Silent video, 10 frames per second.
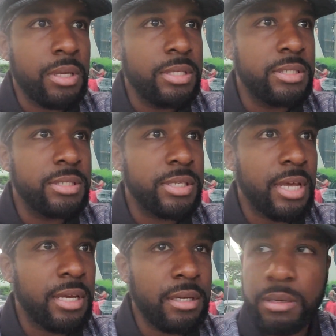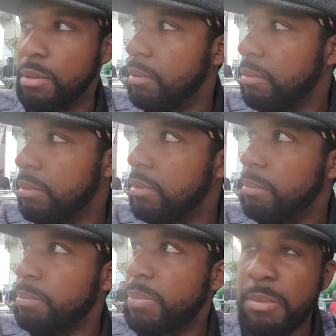It's just like,
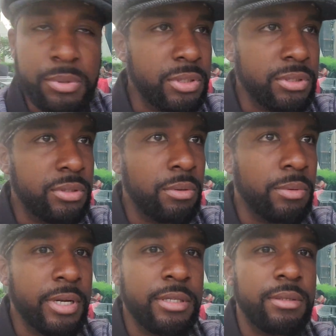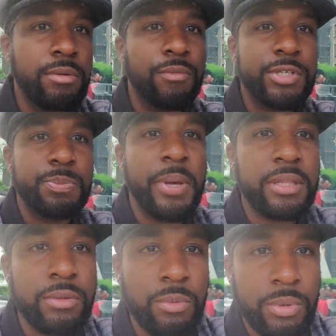people just don't want to
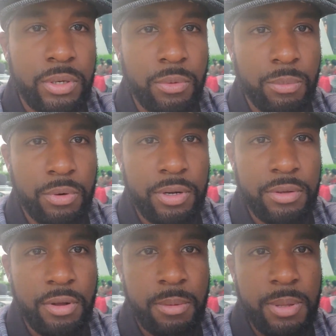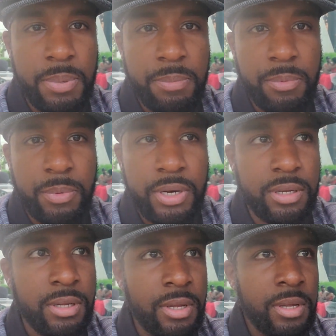respect no one no more. You know what I mean? People want
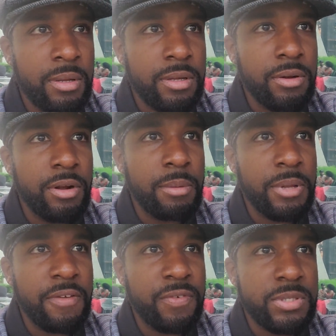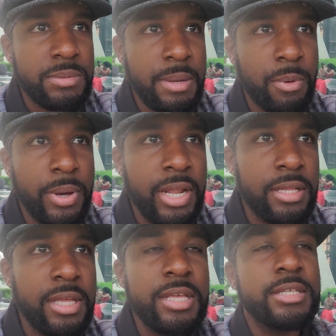to, you know what I mean? They feel some type of way.
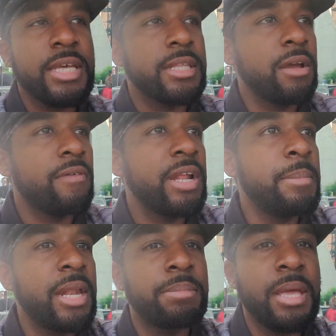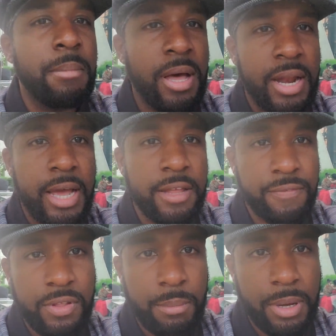It's like they already made up their mind how they
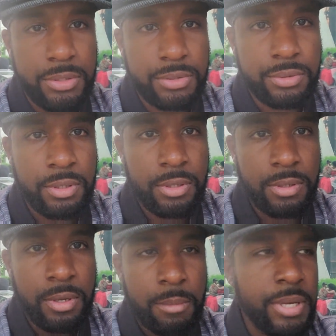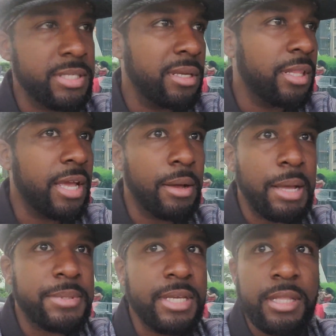feel about you. Because, like
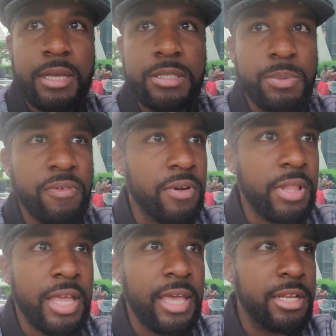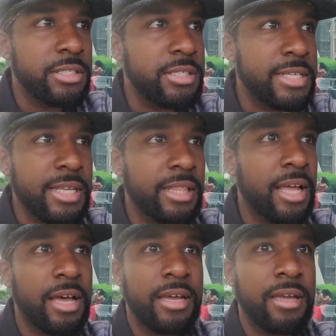I'm saying, like, let's be real, like, energy doesn't
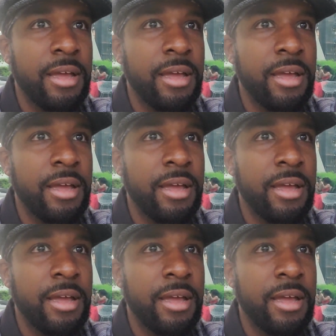lie.